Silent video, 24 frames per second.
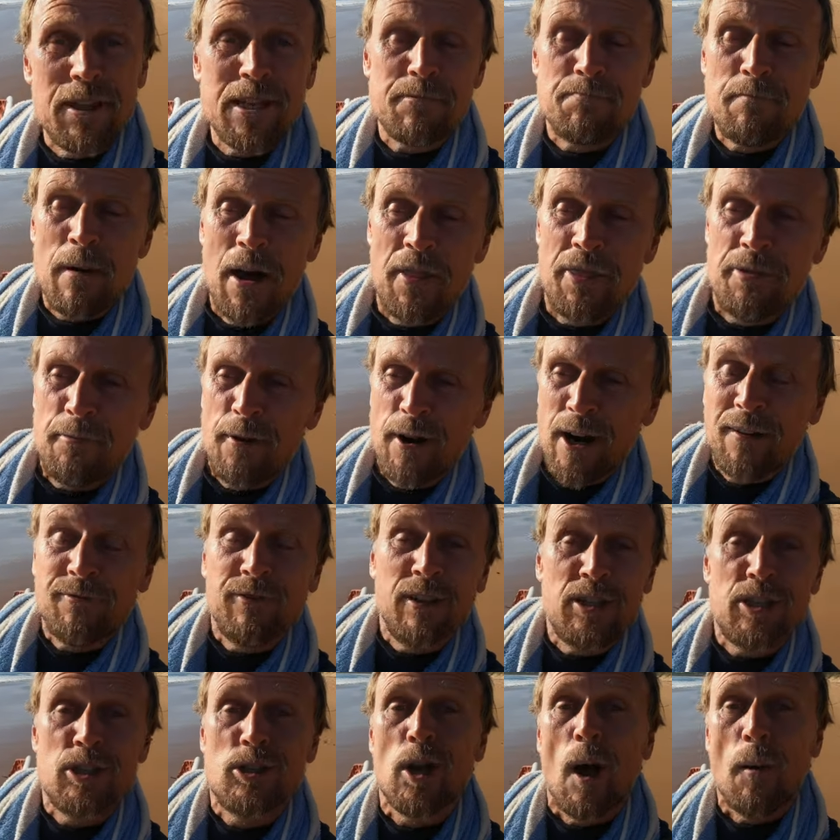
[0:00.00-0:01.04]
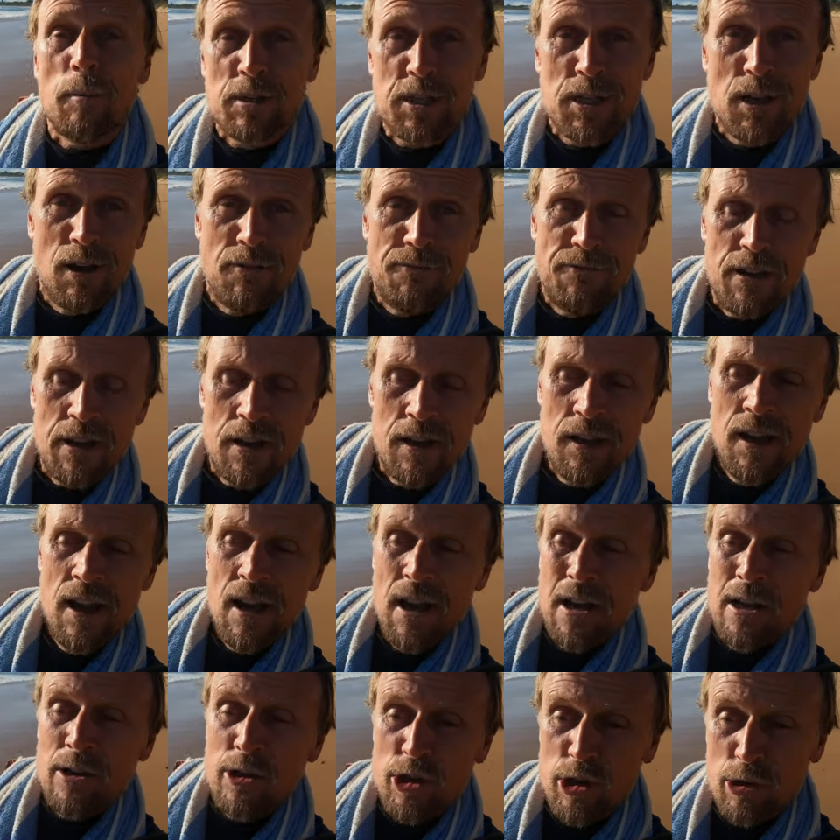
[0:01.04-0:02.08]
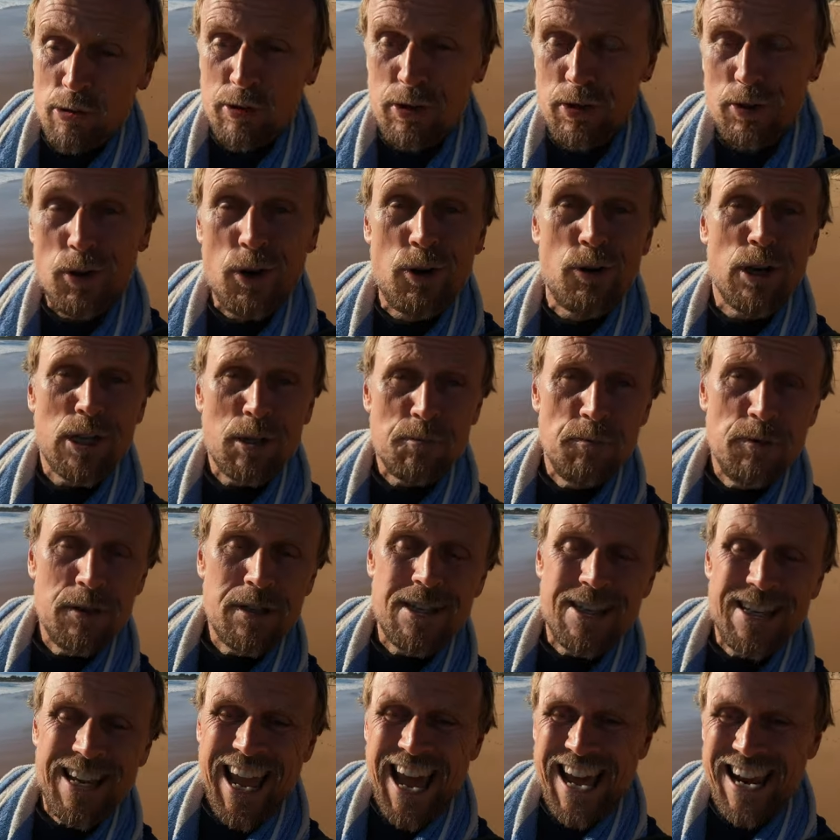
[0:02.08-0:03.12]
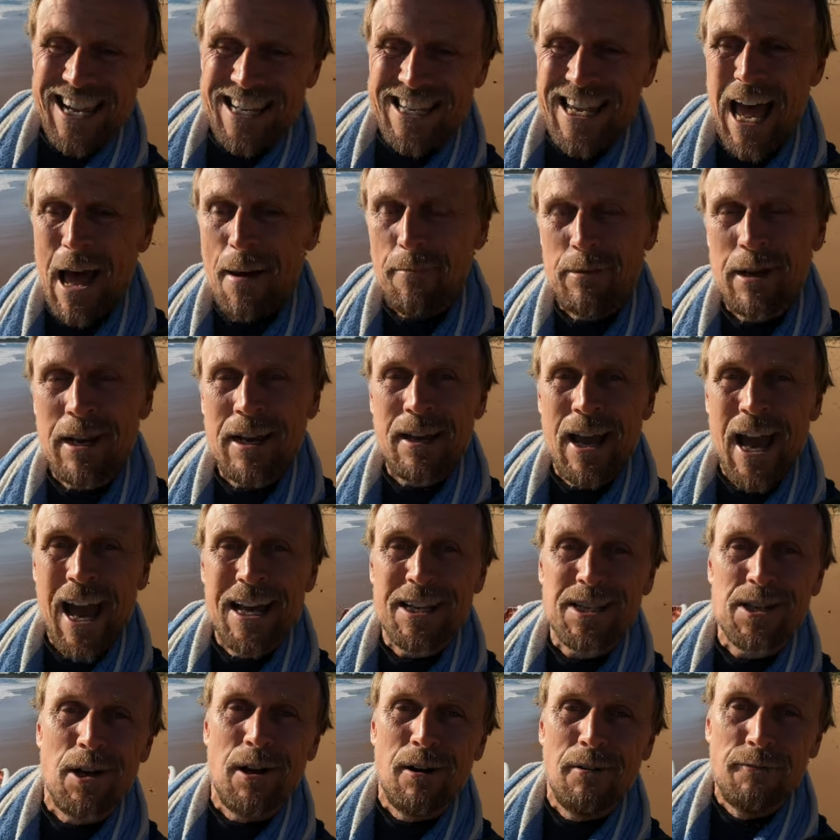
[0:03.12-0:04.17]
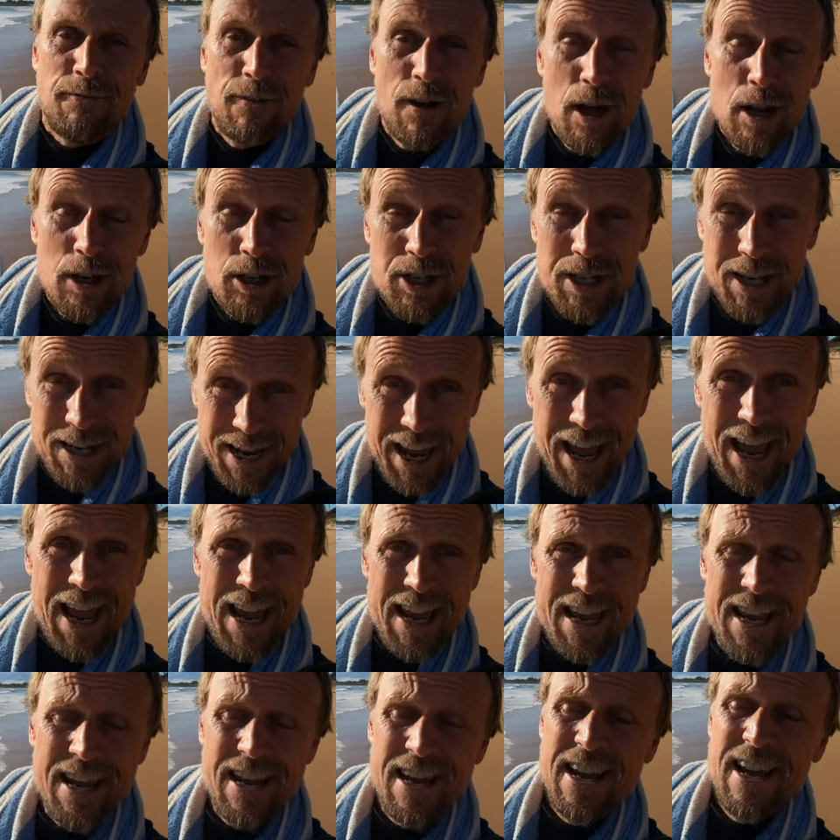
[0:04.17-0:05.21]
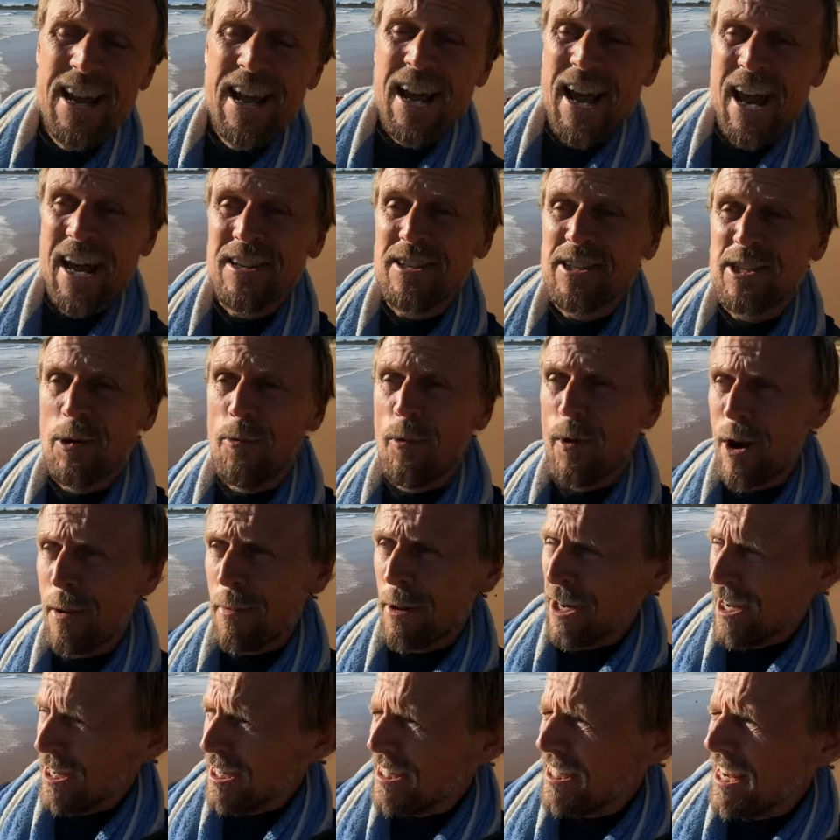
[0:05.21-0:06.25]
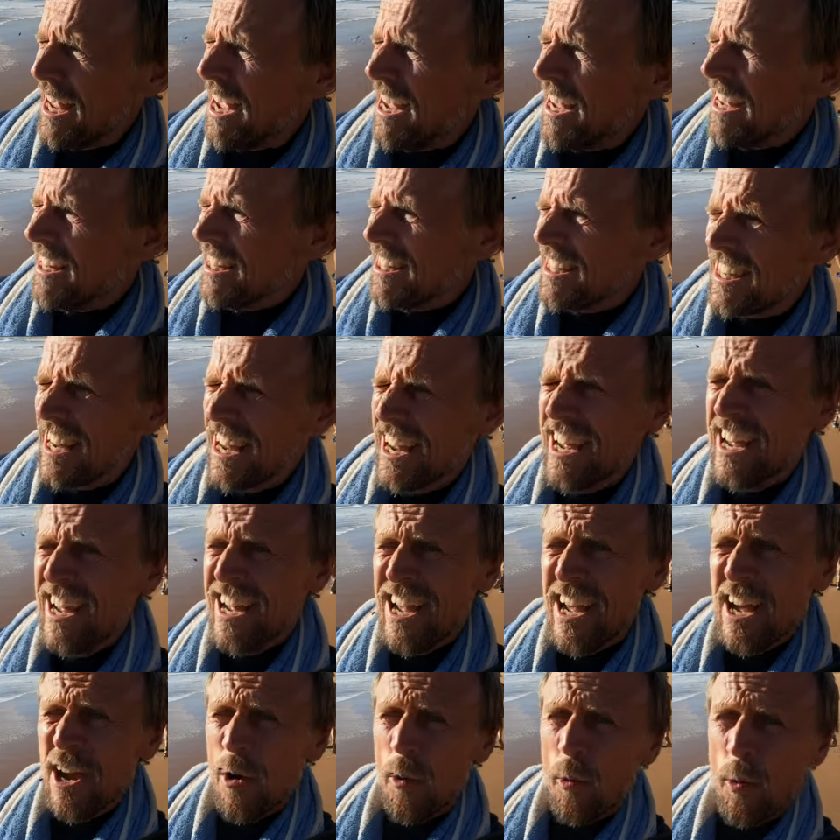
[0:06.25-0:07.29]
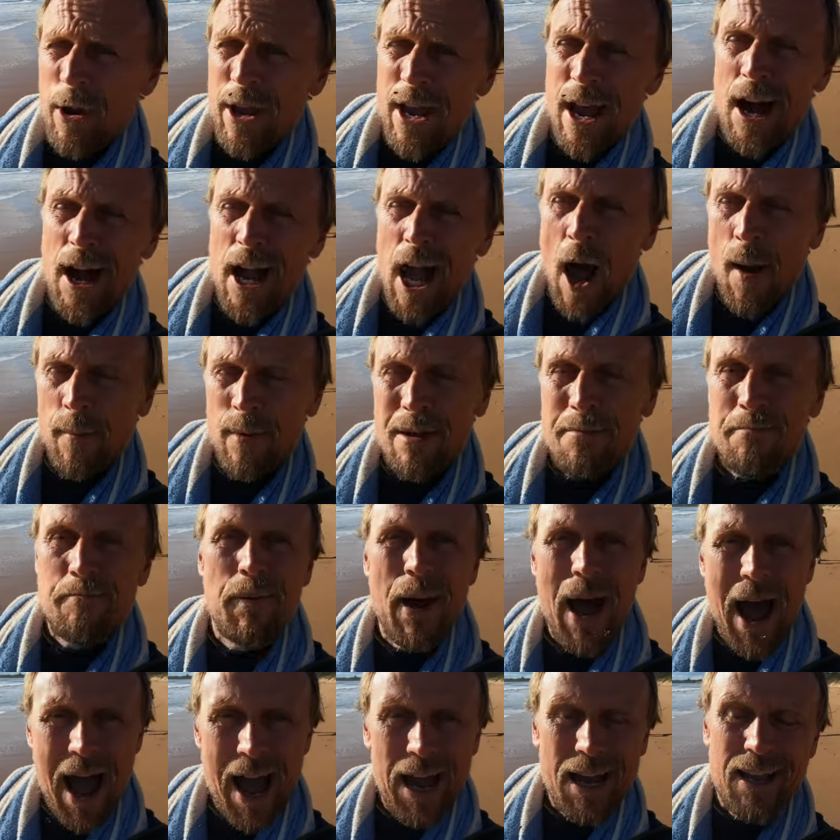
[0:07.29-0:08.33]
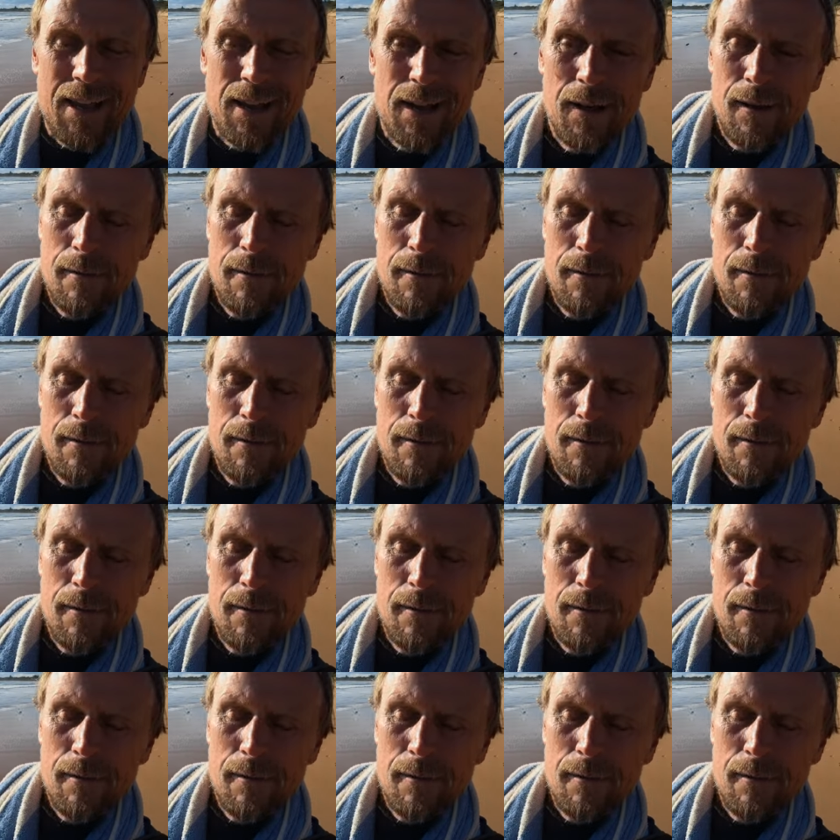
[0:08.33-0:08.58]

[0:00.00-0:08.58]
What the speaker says: this month where I have to stop surfing due to Christmas, and it's happening as of today. And so what I'm gonna say is, we are coming back.